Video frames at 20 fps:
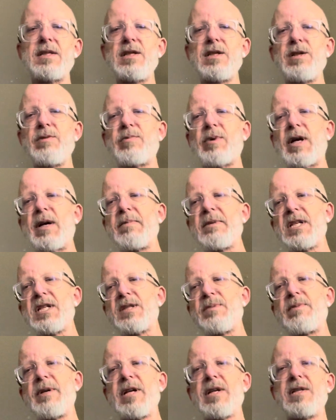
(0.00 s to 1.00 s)
and you probably
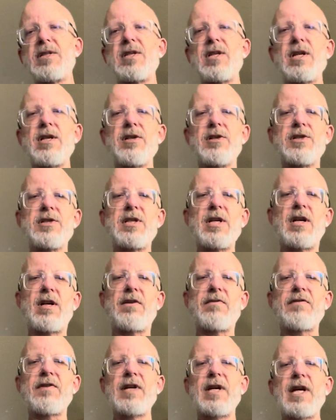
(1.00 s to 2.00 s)
experienced it
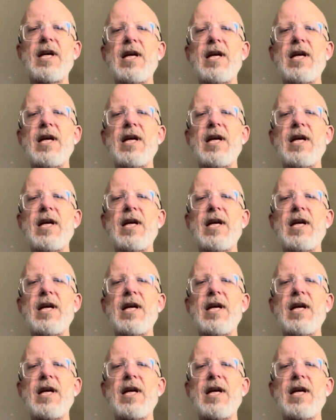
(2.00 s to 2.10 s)
yourself,